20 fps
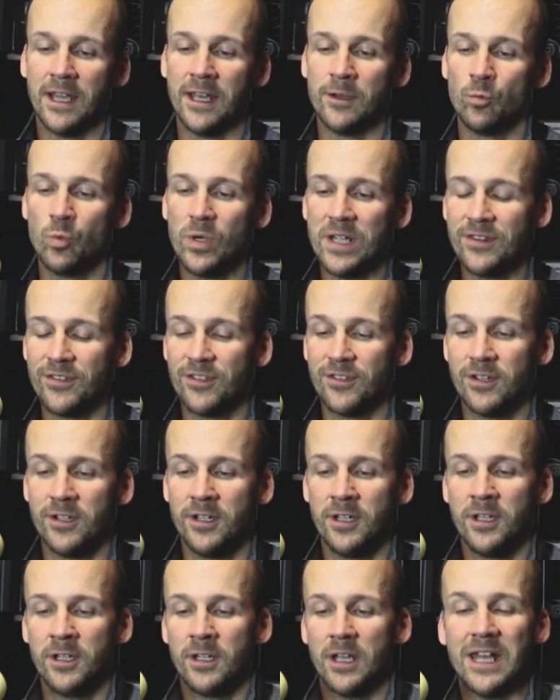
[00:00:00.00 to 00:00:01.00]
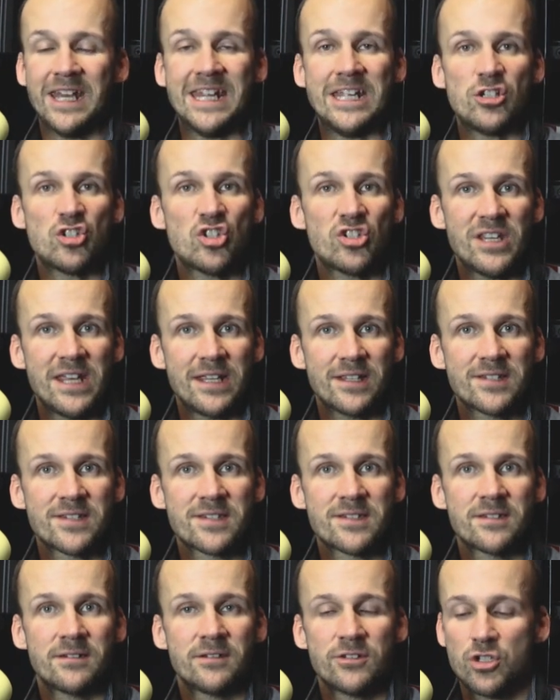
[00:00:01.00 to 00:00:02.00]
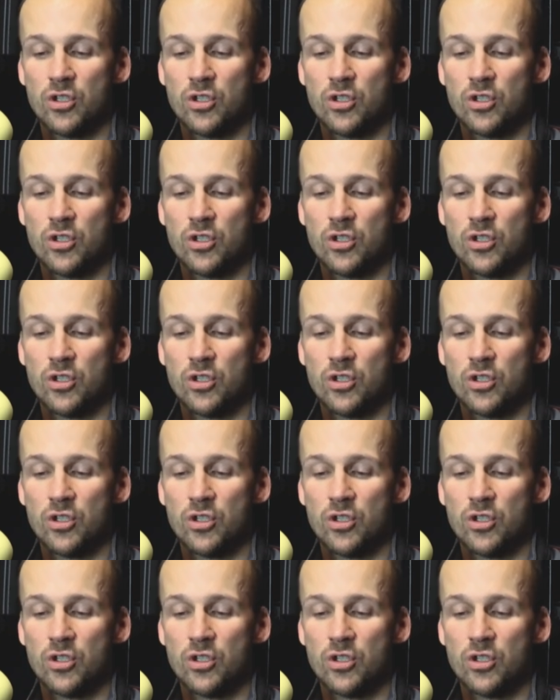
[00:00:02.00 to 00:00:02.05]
And with an H6,